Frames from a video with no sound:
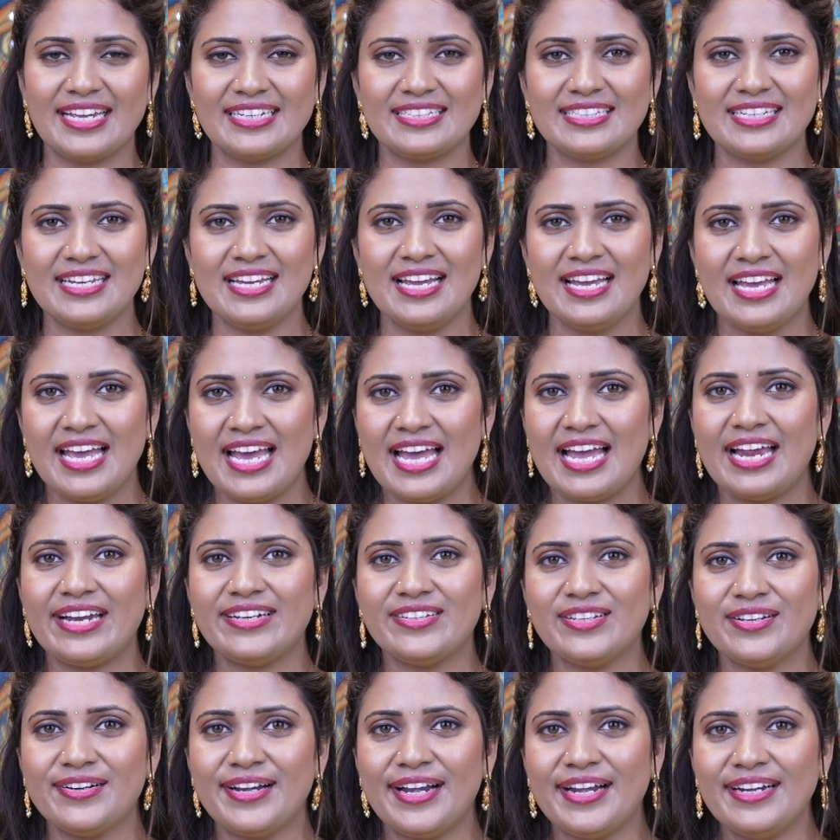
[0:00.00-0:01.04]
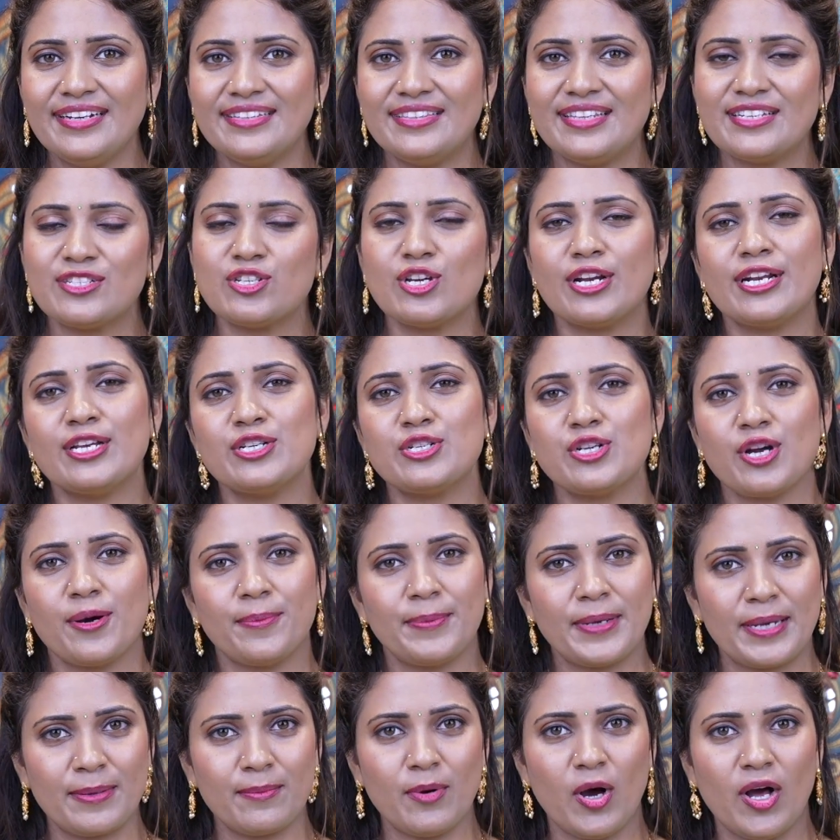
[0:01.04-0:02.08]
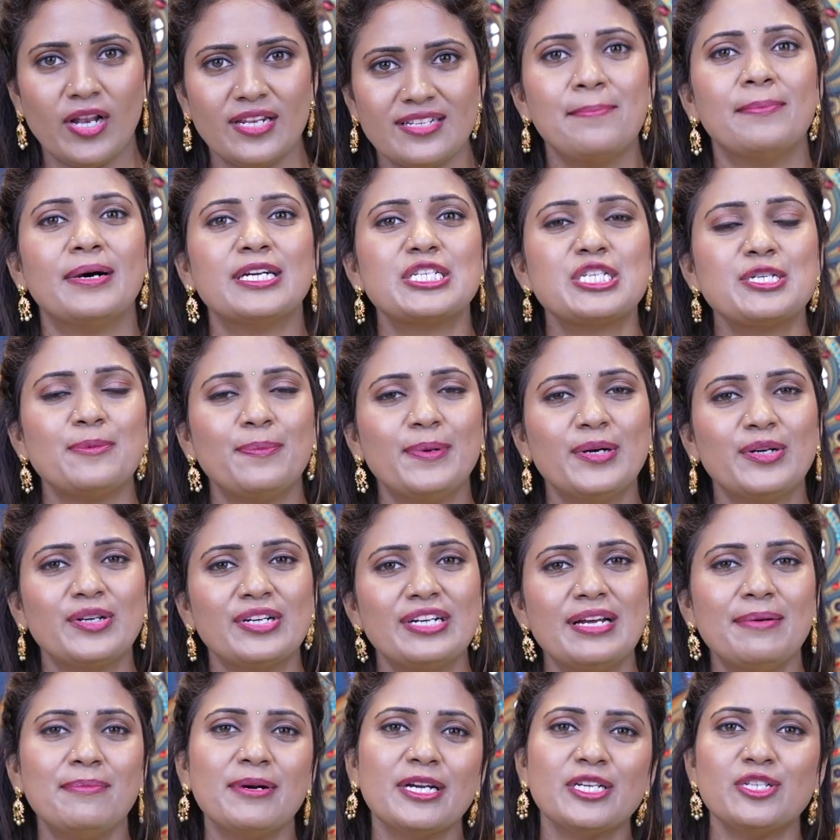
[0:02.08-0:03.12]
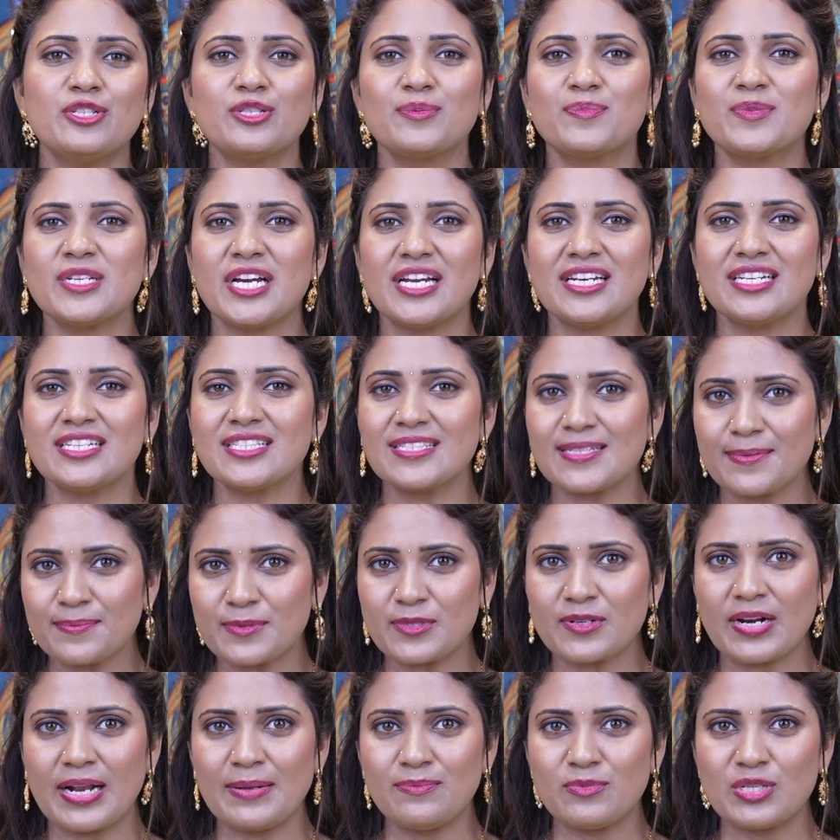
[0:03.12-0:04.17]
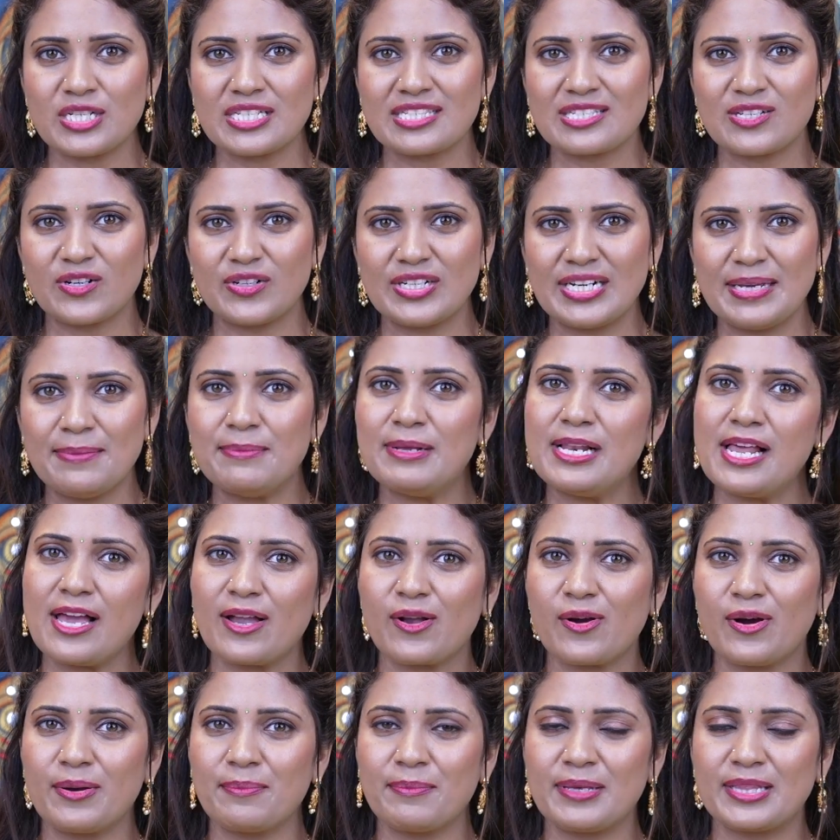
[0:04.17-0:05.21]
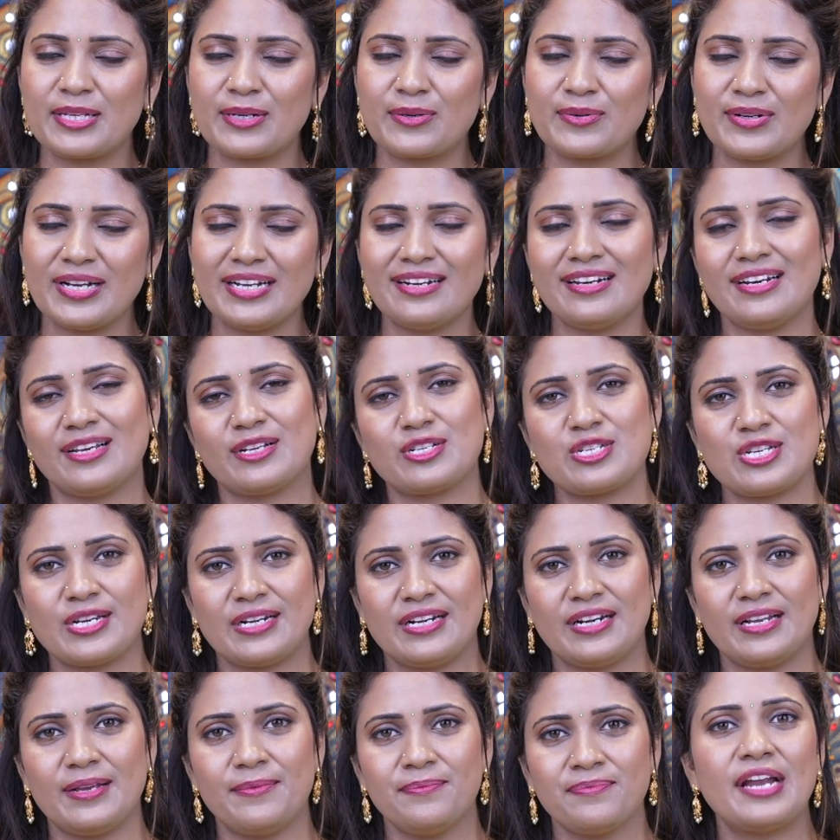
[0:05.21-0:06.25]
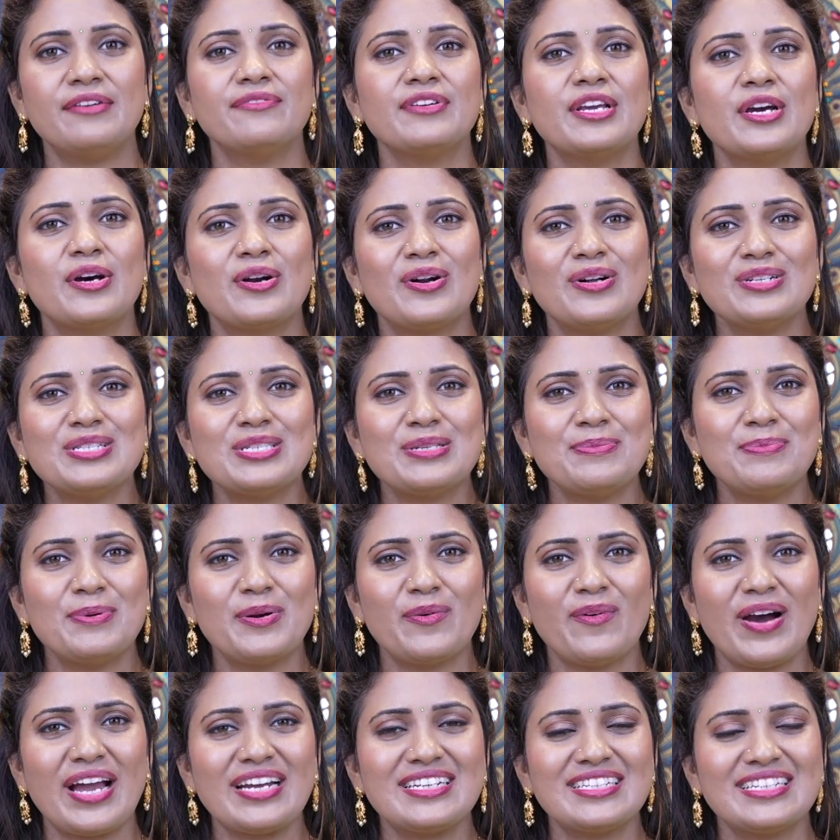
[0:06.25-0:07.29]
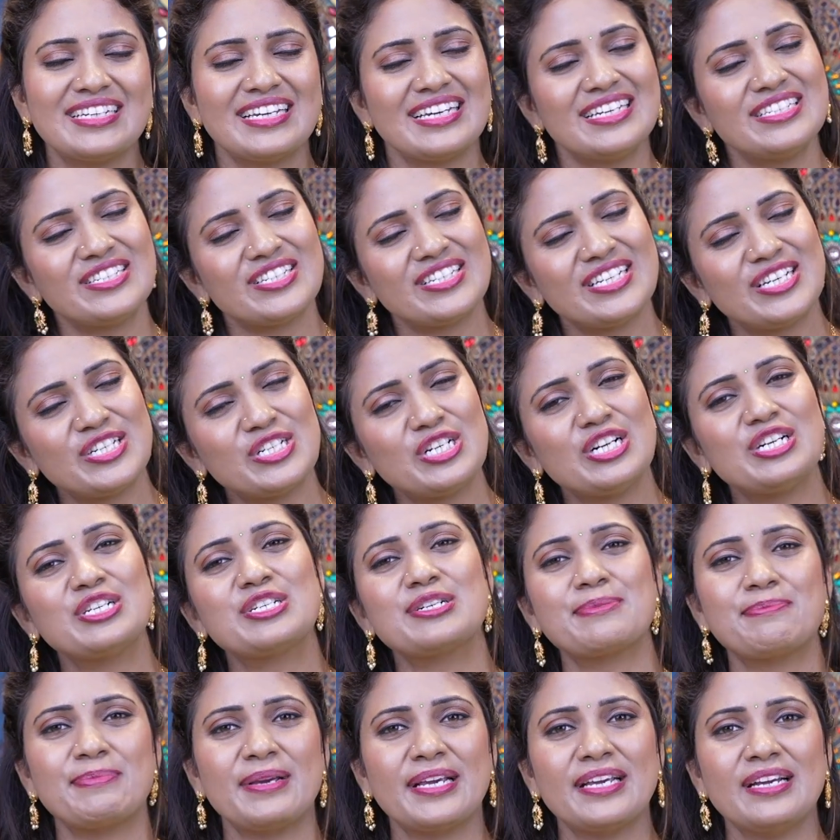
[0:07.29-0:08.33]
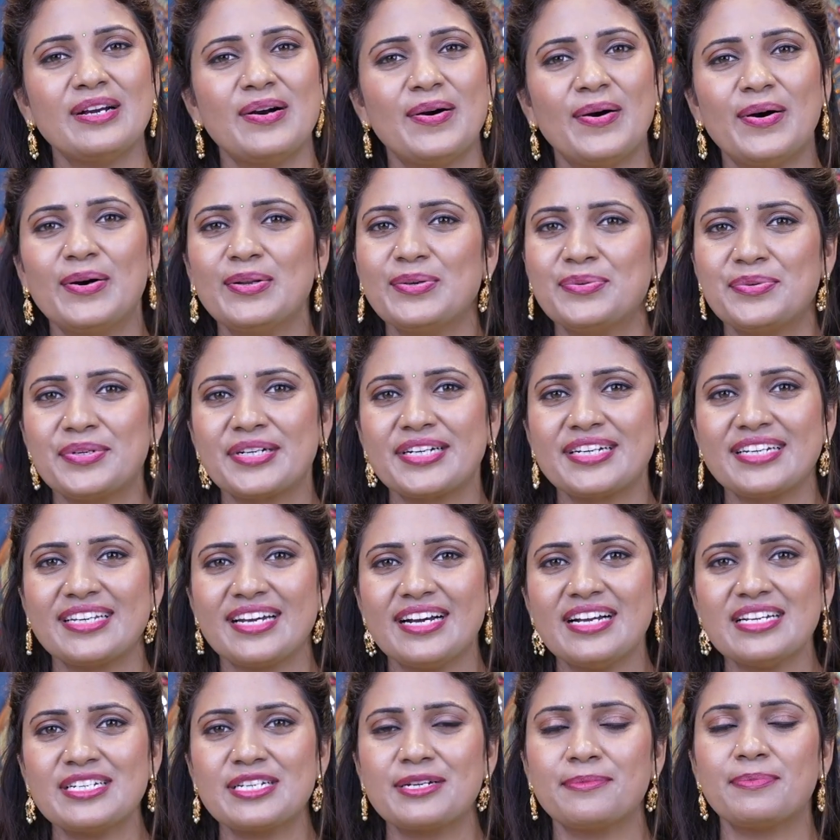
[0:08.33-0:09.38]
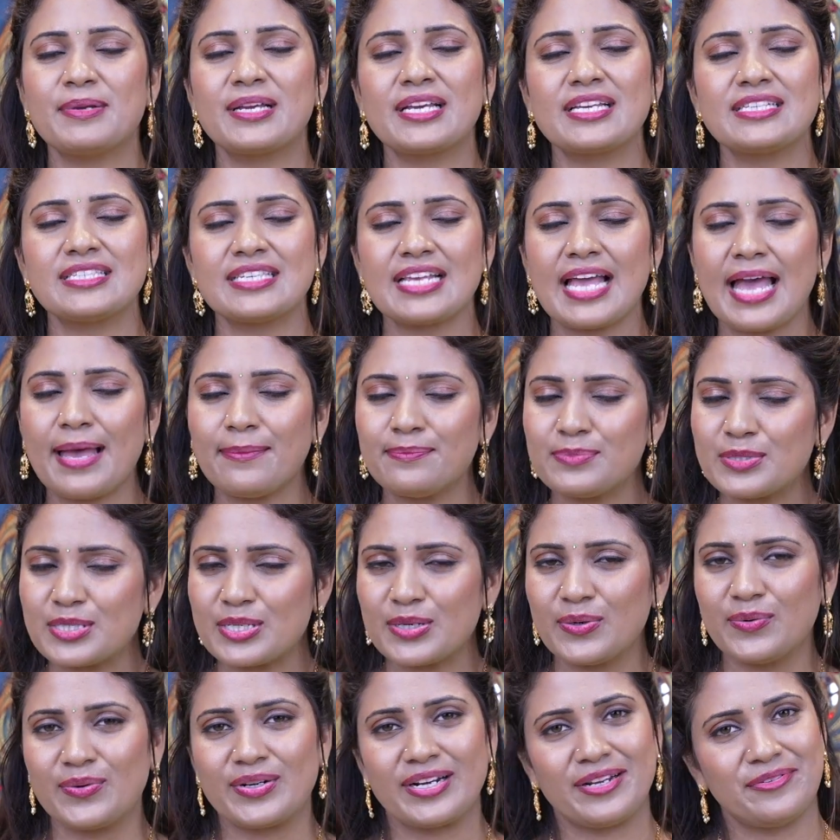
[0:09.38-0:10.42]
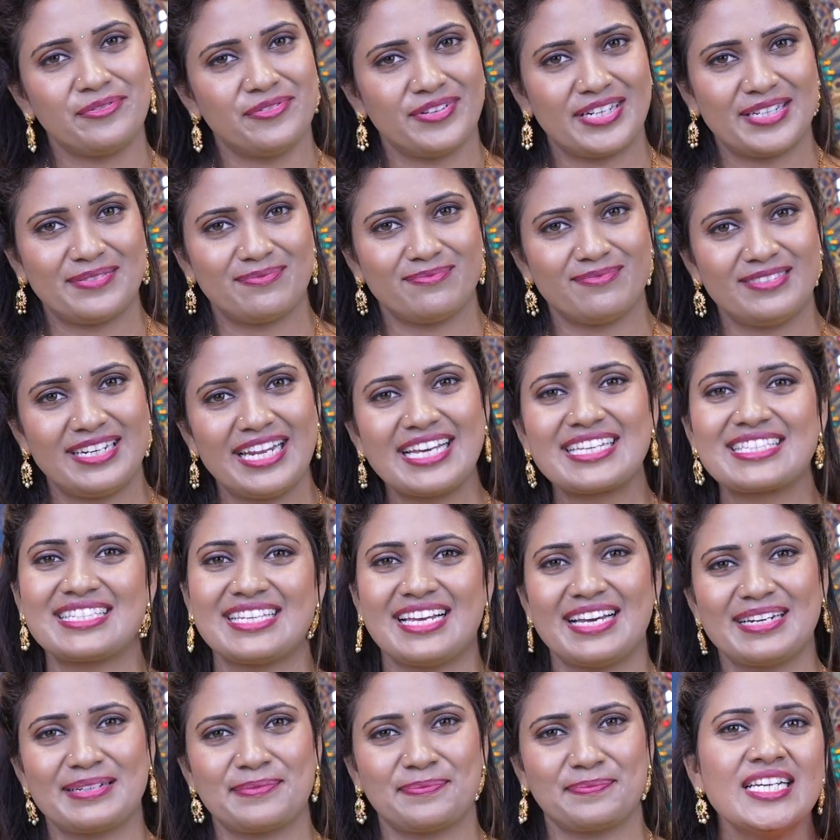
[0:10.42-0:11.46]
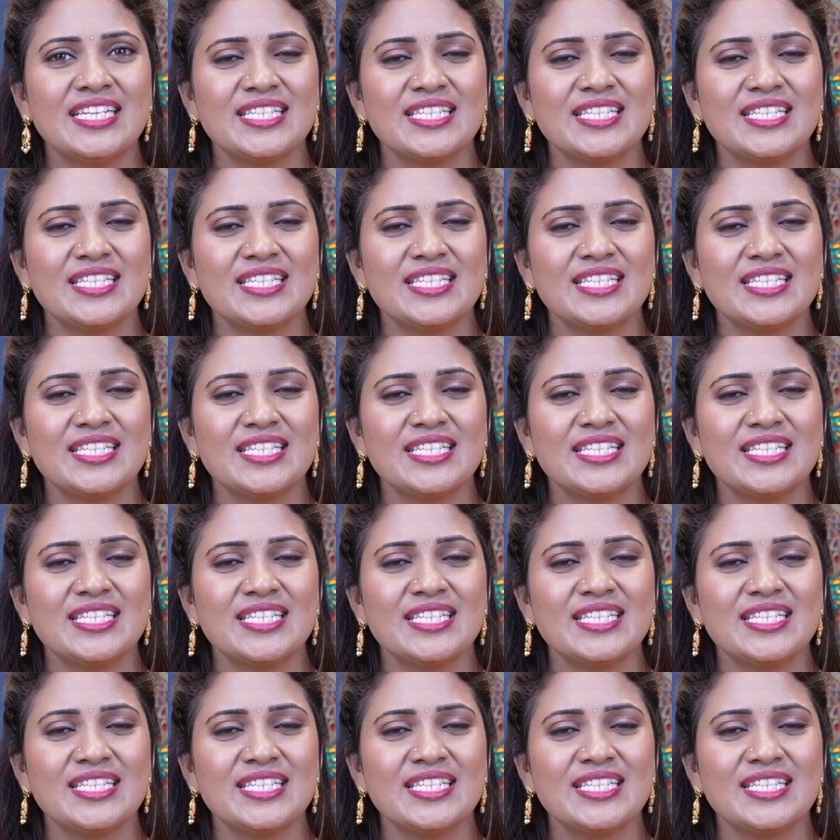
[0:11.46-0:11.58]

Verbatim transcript: I D at the rate The Chennai Shopping Mall. Marchipokunda my YouTube channel subscribe cheskondi, bell icon meeda kuda click cheyandi. And we are also providing international shipping all over India. Shipping is absolutely free. Next saree.